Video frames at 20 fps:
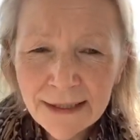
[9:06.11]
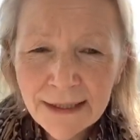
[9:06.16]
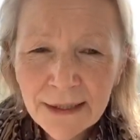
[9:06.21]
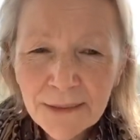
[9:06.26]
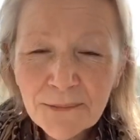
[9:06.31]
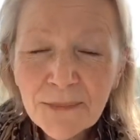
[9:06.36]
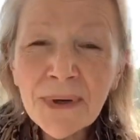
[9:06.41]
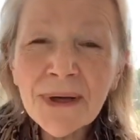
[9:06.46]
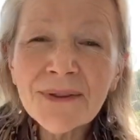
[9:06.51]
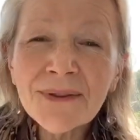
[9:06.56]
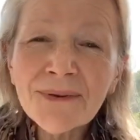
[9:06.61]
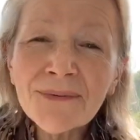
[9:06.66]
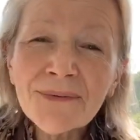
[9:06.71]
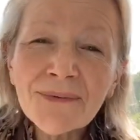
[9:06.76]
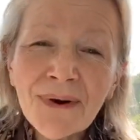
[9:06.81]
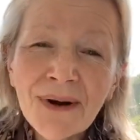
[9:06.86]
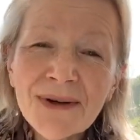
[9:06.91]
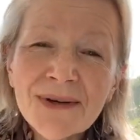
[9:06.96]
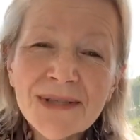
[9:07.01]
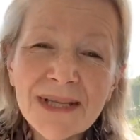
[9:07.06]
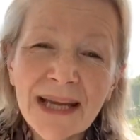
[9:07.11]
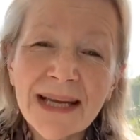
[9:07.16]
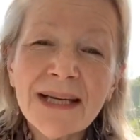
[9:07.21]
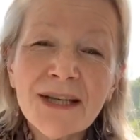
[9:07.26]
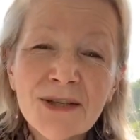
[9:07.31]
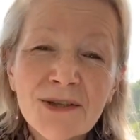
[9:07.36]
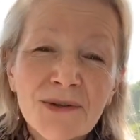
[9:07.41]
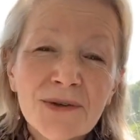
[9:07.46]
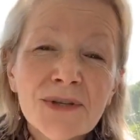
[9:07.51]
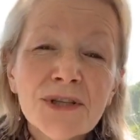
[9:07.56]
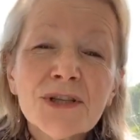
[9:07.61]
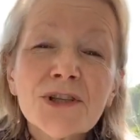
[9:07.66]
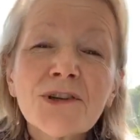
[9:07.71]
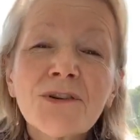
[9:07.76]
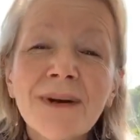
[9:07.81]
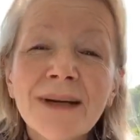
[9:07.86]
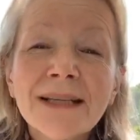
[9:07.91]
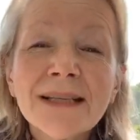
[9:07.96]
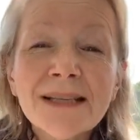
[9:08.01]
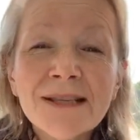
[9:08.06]
But the Rose Angels
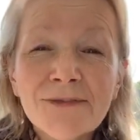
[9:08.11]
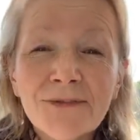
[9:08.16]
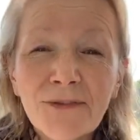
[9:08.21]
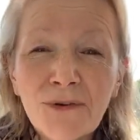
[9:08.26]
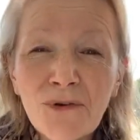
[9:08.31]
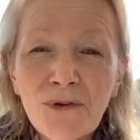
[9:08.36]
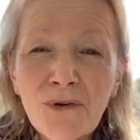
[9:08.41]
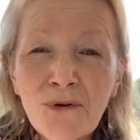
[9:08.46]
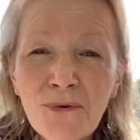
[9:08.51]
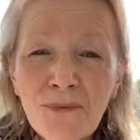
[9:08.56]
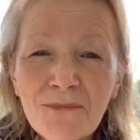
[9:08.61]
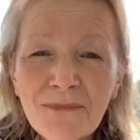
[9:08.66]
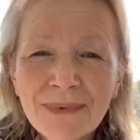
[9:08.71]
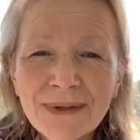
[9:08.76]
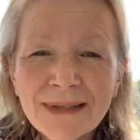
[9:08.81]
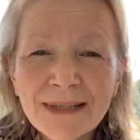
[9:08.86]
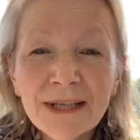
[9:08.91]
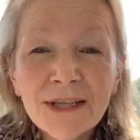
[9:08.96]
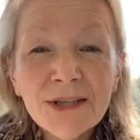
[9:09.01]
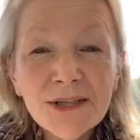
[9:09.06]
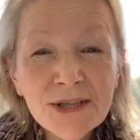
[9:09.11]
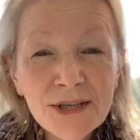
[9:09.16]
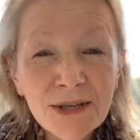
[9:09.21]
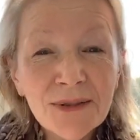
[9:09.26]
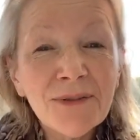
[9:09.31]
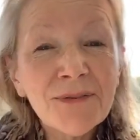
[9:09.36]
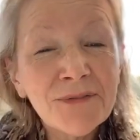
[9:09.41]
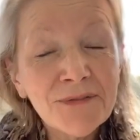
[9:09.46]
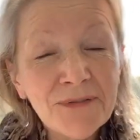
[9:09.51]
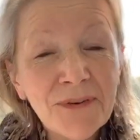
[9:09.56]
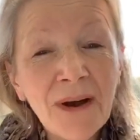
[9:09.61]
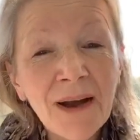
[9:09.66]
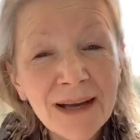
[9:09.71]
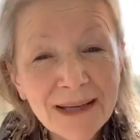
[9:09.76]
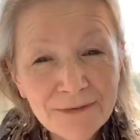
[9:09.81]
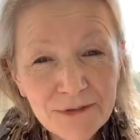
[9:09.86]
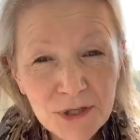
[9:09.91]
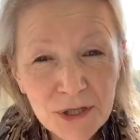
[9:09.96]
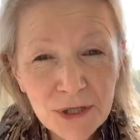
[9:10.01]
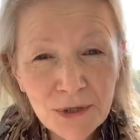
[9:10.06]
transform to the
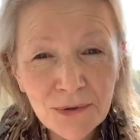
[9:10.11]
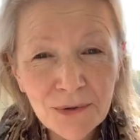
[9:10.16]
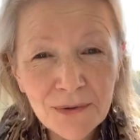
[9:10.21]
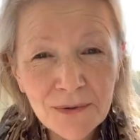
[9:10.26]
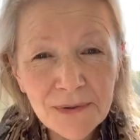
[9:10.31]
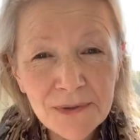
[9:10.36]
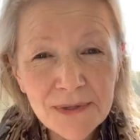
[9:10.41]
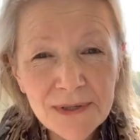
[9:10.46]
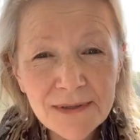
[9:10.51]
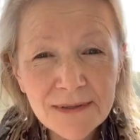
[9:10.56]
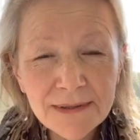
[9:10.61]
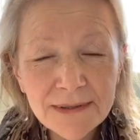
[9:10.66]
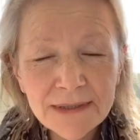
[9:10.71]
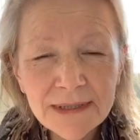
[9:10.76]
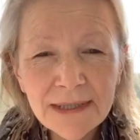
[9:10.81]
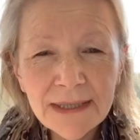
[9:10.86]
5 jewels.